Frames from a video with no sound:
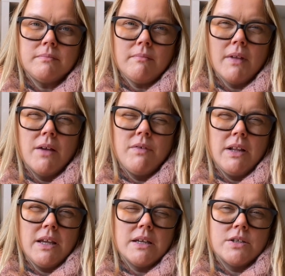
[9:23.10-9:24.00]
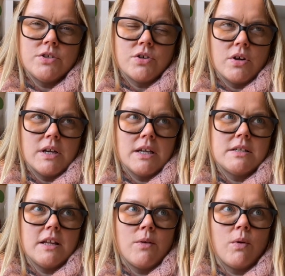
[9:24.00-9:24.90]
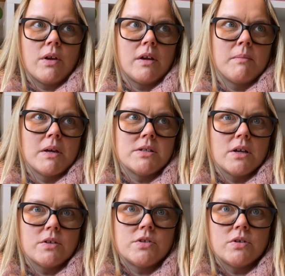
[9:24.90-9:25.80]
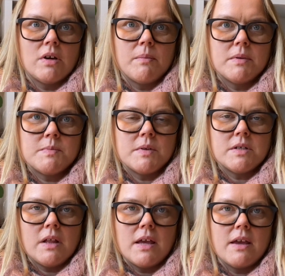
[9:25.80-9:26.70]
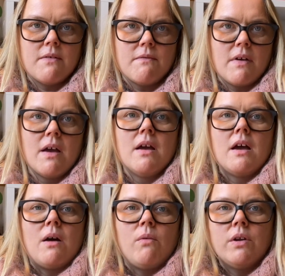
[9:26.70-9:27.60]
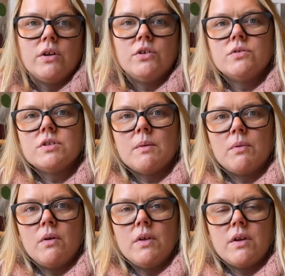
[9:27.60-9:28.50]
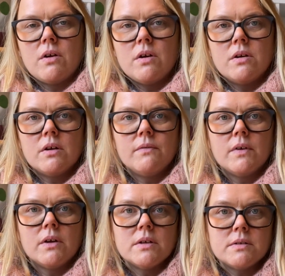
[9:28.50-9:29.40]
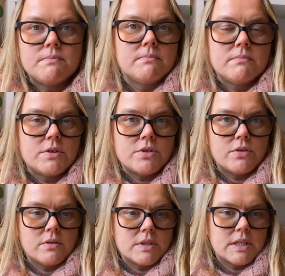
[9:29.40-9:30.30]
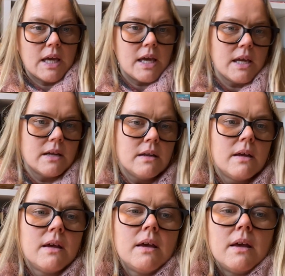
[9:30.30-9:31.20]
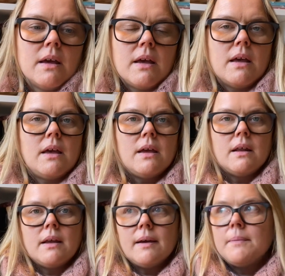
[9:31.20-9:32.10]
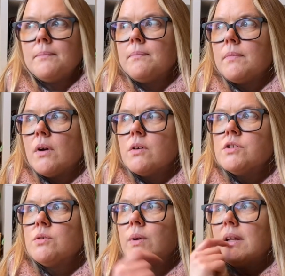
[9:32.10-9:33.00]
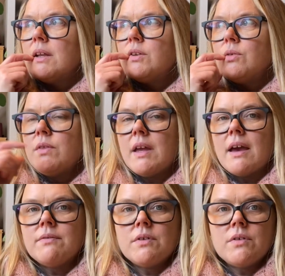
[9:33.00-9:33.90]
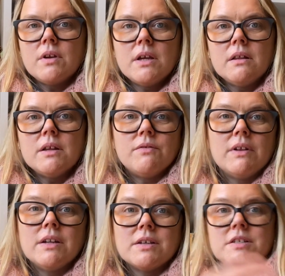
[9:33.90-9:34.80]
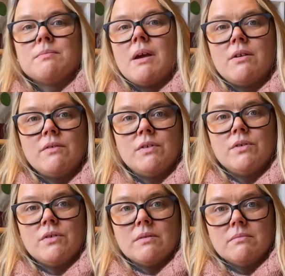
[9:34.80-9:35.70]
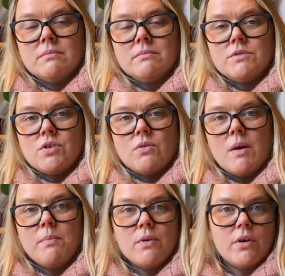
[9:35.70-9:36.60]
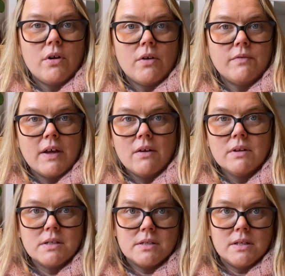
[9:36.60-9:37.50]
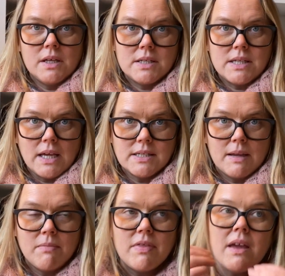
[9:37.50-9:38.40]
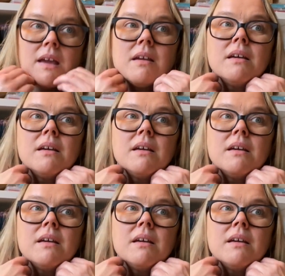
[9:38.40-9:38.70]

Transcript: I really enjoy actually working my socks toe up, especially if I want to use up all the yarn of a certain skein. And also when I do the afterthought heel, it really doesn't matter if you do them toe up or cuff down, it's the exact same thing.